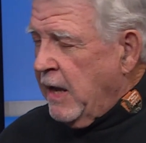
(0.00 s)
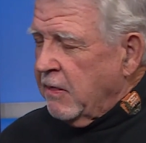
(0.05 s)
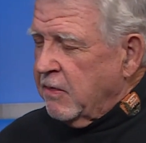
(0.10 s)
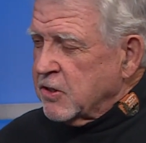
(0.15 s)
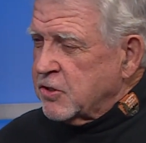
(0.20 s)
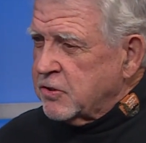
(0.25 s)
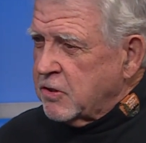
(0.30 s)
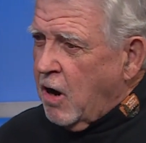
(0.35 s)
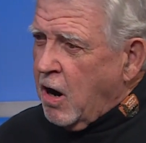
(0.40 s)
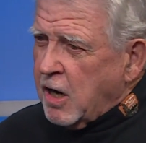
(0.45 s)

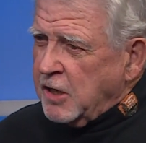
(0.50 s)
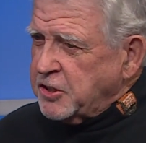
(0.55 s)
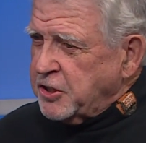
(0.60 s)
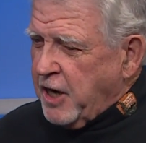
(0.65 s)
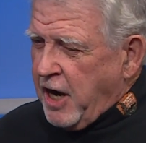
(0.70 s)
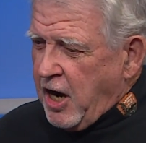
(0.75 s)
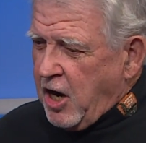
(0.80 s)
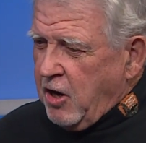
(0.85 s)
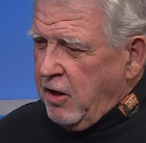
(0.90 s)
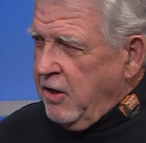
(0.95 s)
The star
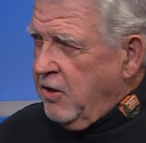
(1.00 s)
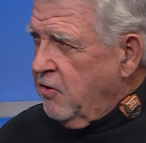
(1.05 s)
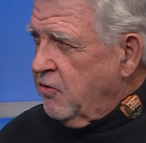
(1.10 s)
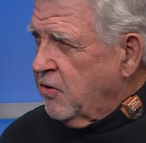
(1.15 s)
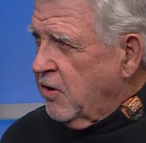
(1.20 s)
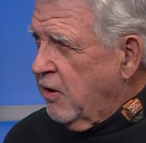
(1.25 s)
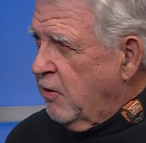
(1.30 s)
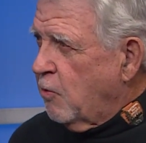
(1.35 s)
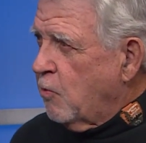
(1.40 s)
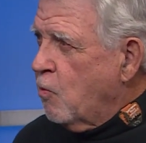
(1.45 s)
chair is
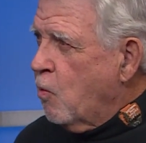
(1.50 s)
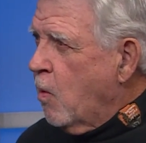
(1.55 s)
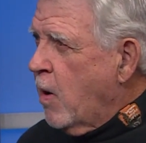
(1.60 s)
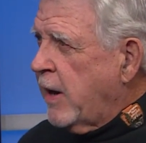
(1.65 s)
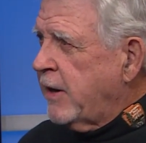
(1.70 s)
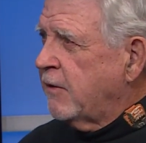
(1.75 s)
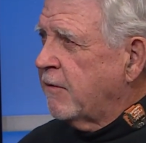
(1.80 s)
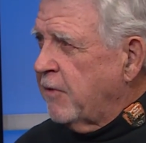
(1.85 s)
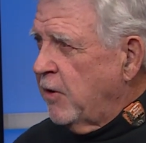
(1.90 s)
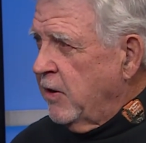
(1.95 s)
a
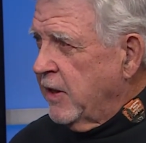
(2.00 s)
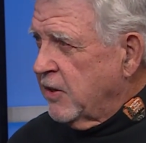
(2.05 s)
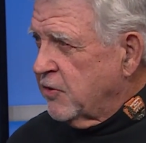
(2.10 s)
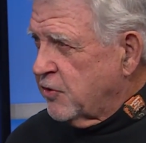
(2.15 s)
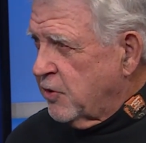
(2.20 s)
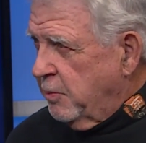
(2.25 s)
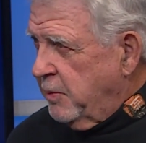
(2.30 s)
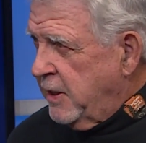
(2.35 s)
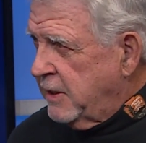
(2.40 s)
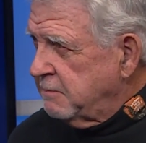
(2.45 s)
wonderful
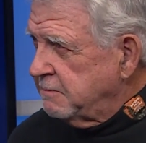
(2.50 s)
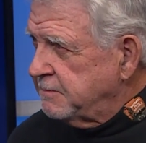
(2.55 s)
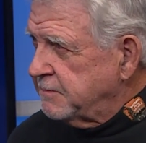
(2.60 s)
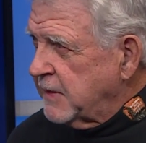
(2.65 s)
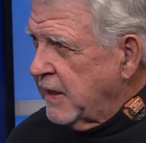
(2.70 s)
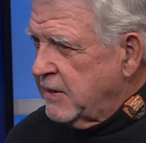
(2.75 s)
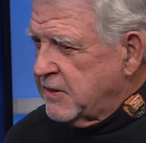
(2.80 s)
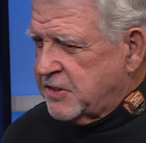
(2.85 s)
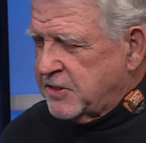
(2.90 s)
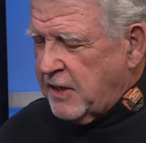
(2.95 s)
instrument.
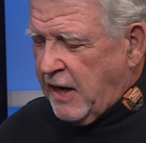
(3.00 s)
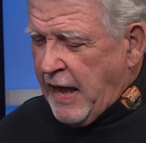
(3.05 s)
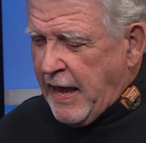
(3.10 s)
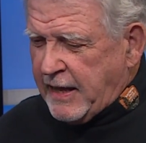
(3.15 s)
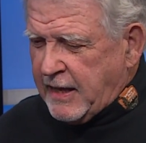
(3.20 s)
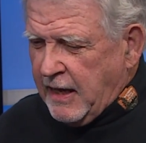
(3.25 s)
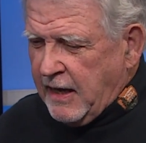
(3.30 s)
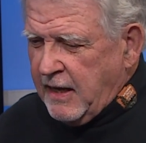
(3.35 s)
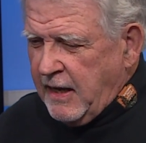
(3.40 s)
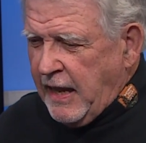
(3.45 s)
It's
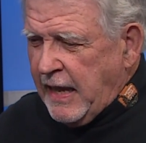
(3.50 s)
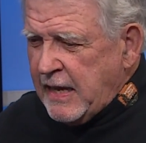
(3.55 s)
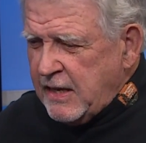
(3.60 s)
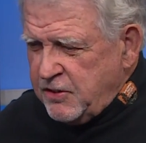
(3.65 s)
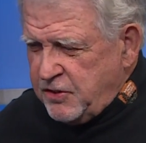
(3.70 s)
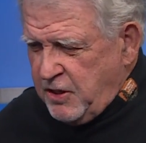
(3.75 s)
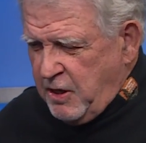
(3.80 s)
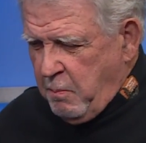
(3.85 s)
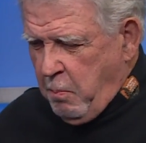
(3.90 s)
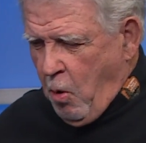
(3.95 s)
like a
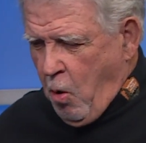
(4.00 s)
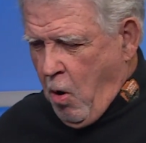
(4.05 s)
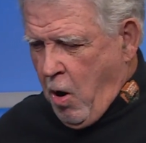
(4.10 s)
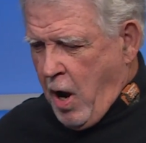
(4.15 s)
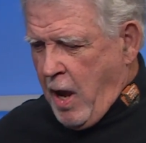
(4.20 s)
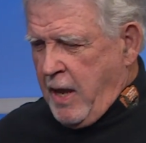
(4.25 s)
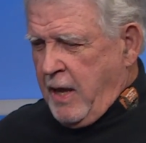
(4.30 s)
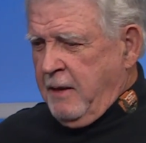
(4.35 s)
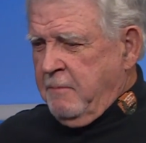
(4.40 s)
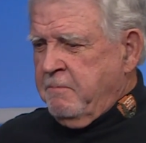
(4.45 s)
lazy
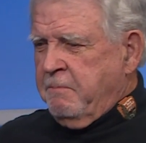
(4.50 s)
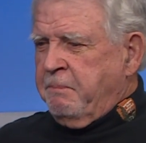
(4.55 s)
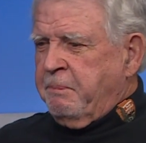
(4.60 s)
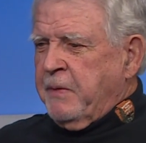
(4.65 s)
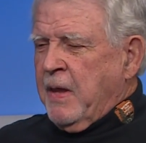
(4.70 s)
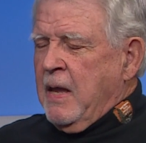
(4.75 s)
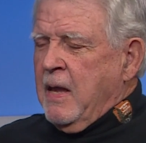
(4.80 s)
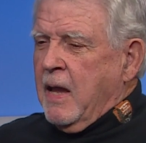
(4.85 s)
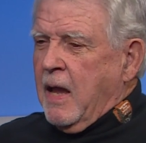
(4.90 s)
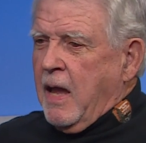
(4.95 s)
boy,
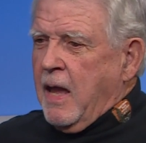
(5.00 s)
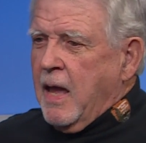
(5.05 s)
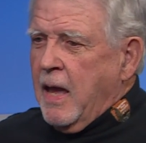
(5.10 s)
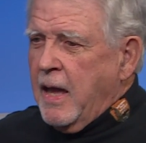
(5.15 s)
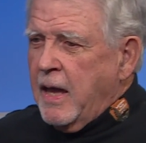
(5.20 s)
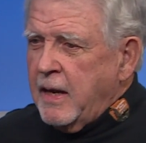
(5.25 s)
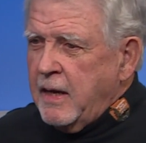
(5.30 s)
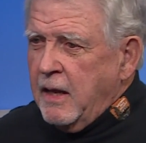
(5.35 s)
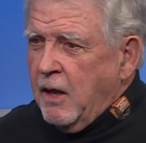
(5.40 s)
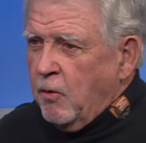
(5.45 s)

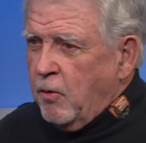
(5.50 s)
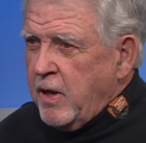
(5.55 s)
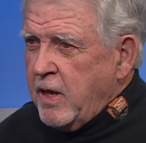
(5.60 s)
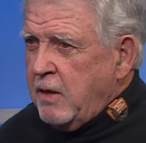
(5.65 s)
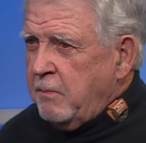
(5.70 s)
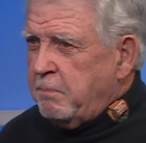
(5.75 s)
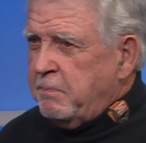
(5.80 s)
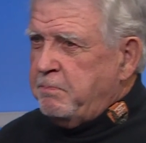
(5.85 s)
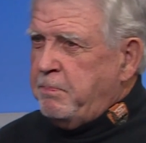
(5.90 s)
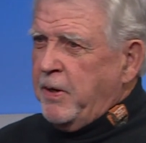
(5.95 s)
and
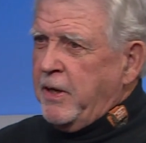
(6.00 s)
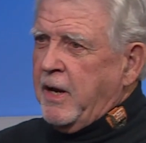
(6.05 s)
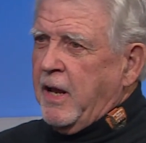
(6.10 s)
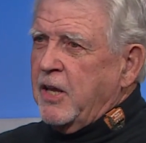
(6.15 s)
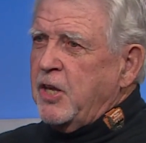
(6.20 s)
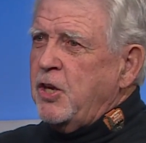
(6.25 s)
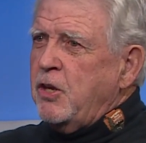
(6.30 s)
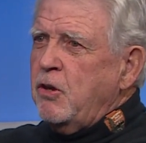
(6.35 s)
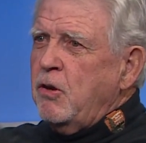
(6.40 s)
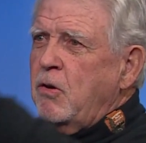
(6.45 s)
we put a
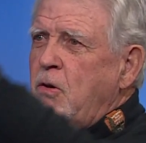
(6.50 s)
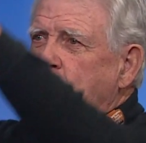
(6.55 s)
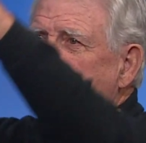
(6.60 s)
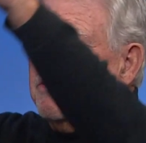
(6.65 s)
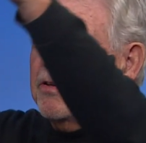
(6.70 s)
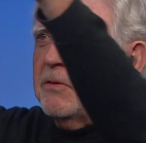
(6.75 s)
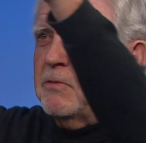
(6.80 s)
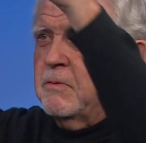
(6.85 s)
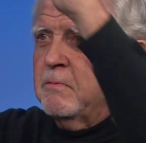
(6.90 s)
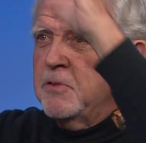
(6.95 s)

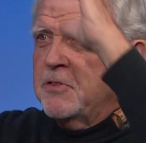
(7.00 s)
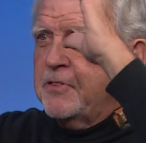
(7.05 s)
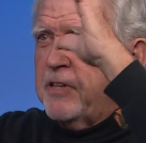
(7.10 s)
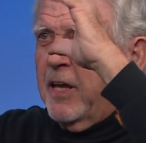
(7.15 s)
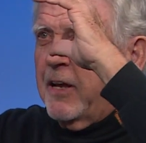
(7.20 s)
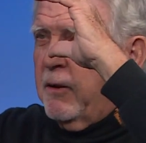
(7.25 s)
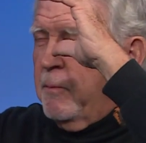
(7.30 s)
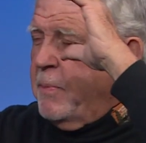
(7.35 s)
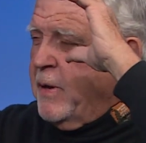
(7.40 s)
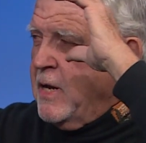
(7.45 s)
huge
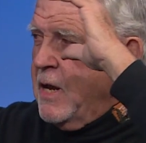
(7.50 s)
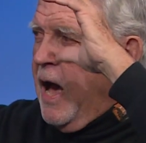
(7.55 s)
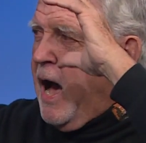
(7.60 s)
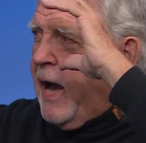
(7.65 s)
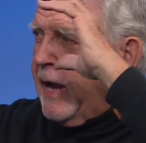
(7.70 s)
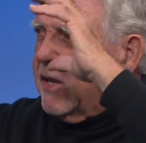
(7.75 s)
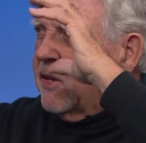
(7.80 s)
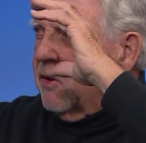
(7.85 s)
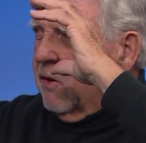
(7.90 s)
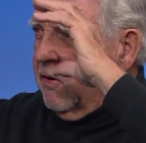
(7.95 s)
set of
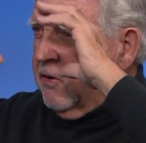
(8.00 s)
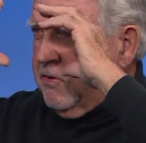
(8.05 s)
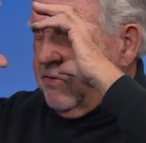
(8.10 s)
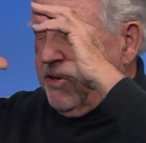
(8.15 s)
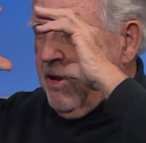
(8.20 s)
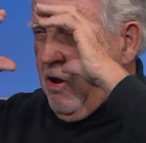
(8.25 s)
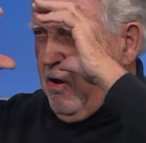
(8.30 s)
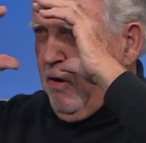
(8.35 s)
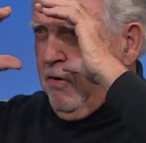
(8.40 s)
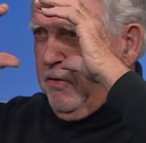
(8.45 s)

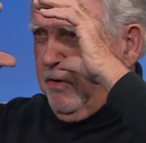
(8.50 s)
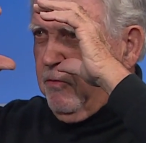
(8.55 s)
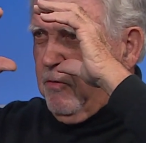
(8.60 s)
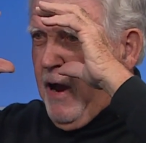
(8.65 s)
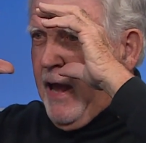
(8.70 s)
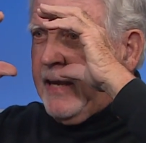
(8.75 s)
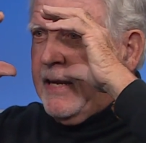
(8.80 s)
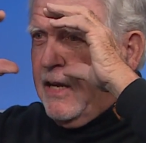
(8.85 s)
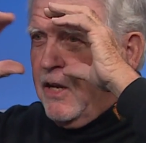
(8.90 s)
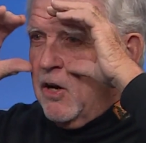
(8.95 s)
binoculars on
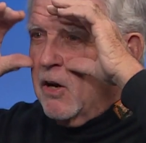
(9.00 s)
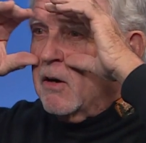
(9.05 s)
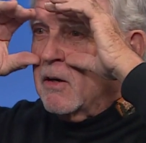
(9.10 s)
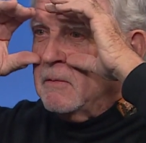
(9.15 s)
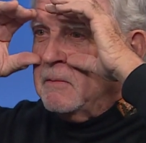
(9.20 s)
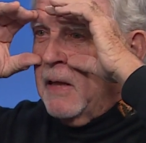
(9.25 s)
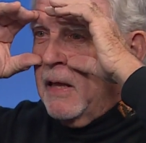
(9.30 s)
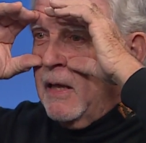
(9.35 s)
right here.